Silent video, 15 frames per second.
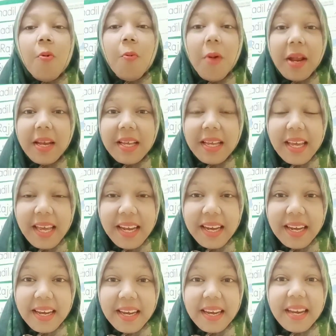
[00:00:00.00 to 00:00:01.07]
One
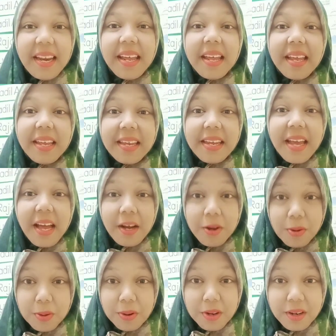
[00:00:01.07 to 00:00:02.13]
again,
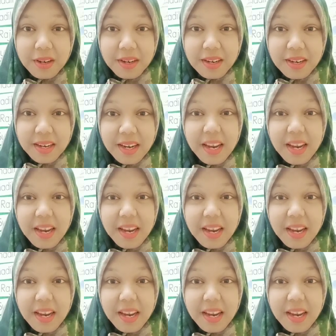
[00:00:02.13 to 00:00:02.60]
yadun.